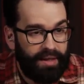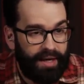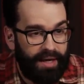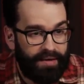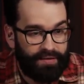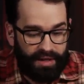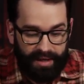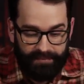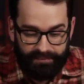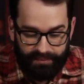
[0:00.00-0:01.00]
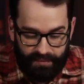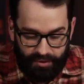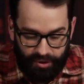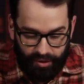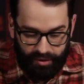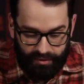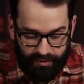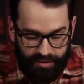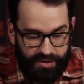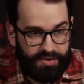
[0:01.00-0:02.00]
and um, took
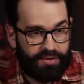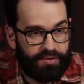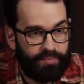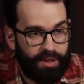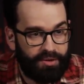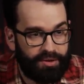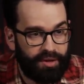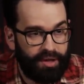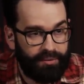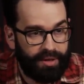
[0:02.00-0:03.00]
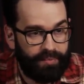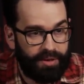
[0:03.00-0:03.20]
this picture here. We got the